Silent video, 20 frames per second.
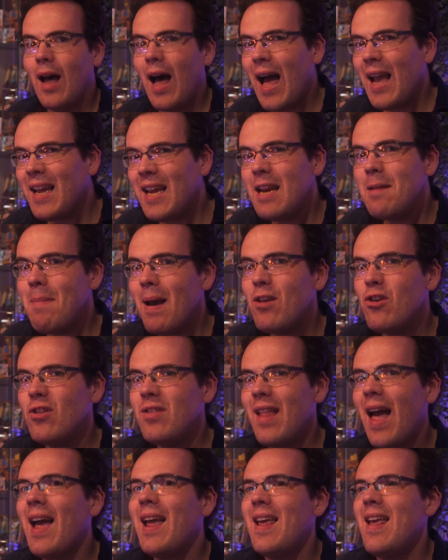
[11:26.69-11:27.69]
I can
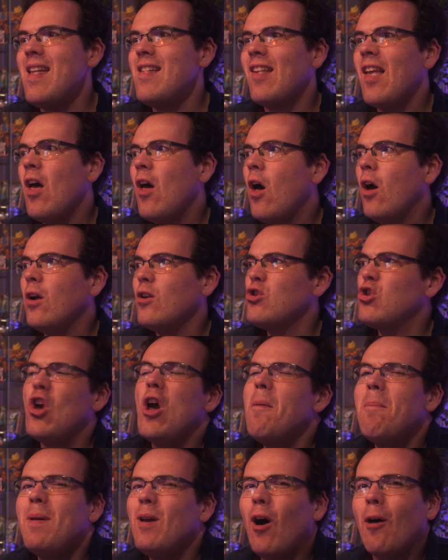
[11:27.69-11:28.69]
imagine that his
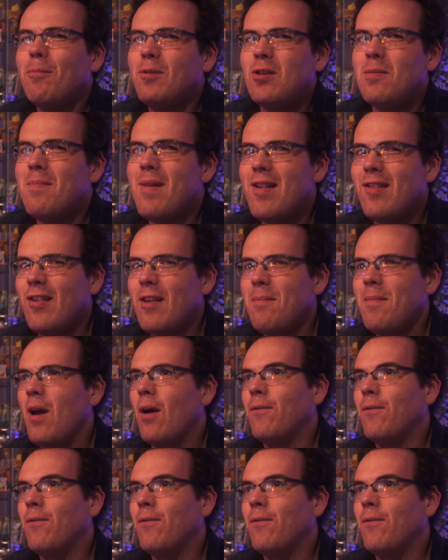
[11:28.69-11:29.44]
chirpy optimism